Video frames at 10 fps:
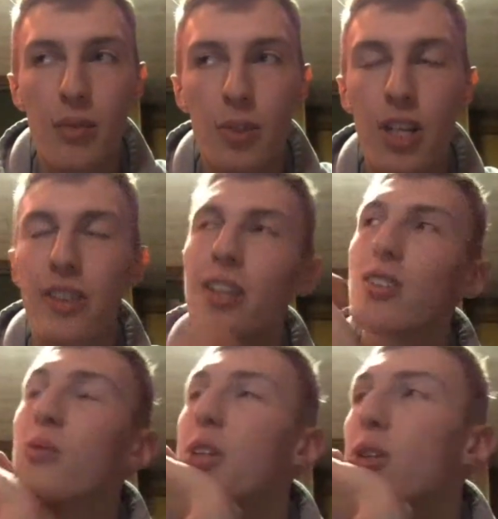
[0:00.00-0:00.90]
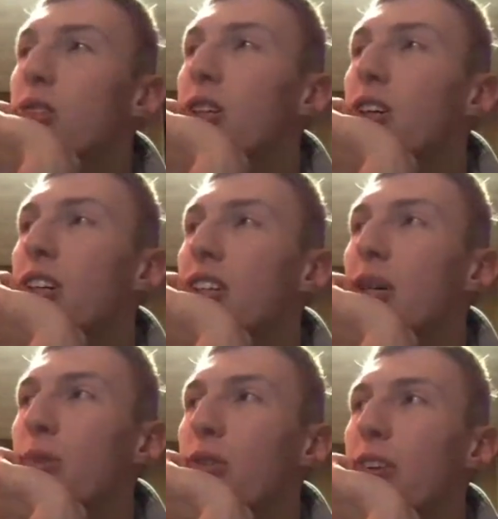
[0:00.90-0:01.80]
trying to think of somebody who's a good
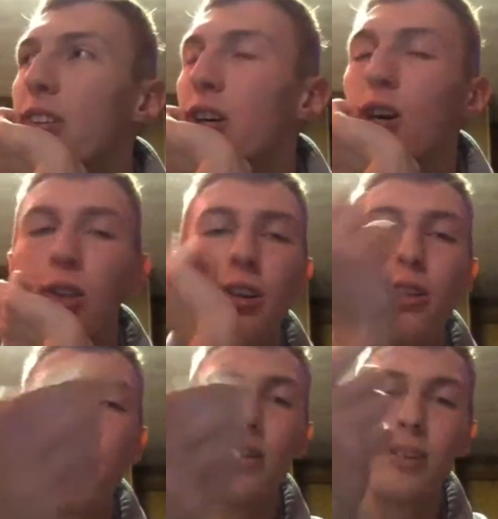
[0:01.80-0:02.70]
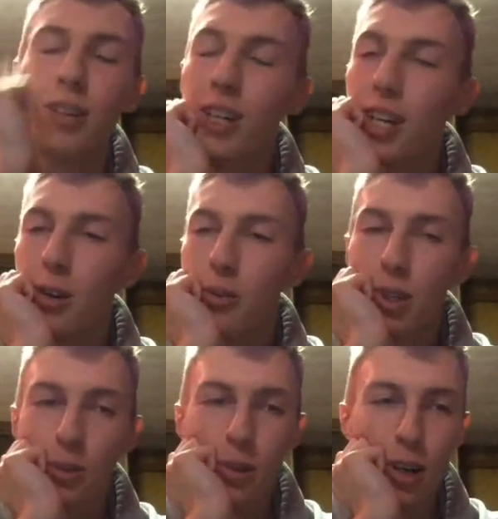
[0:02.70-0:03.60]
example of this. Oh,
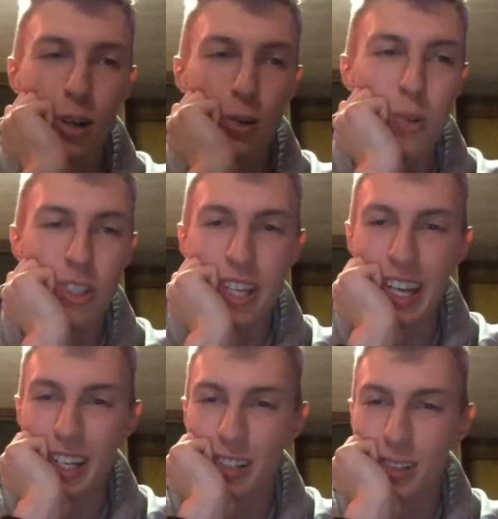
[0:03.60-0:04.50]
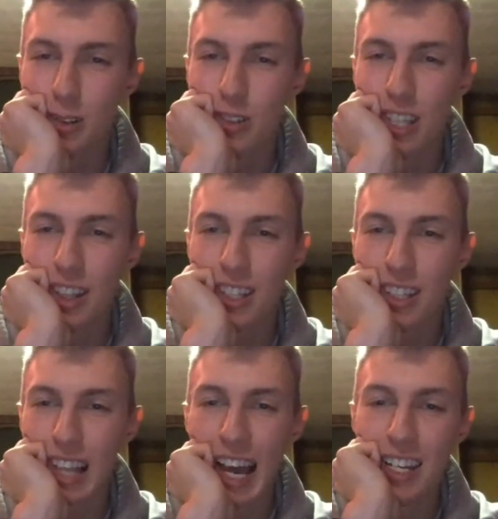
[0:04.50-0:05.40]
who was that? Who sent the
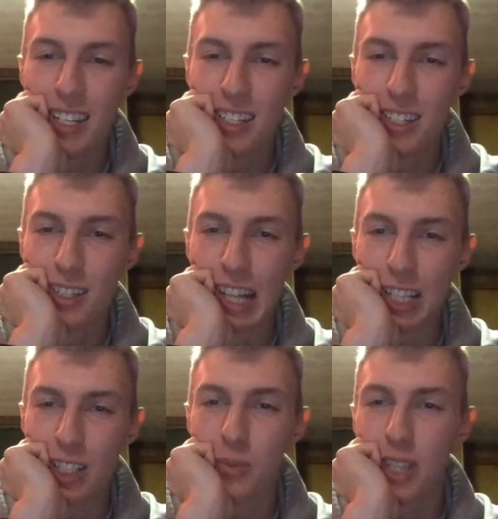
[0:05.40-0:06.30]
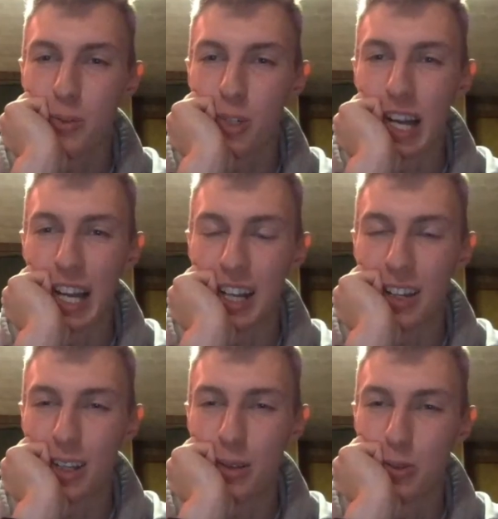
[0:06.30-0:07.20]
Latin like dubstep track? I
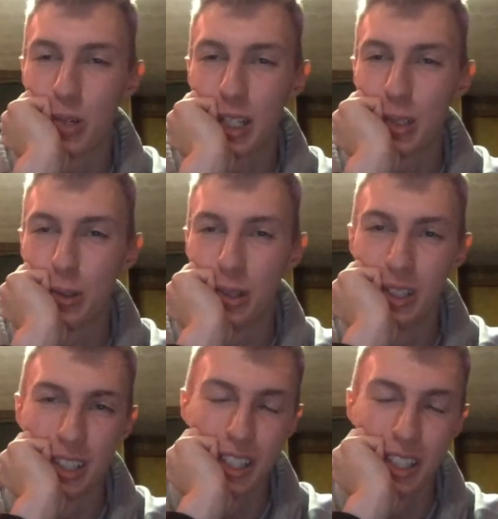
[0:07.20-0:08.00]
thought that was wicked cool.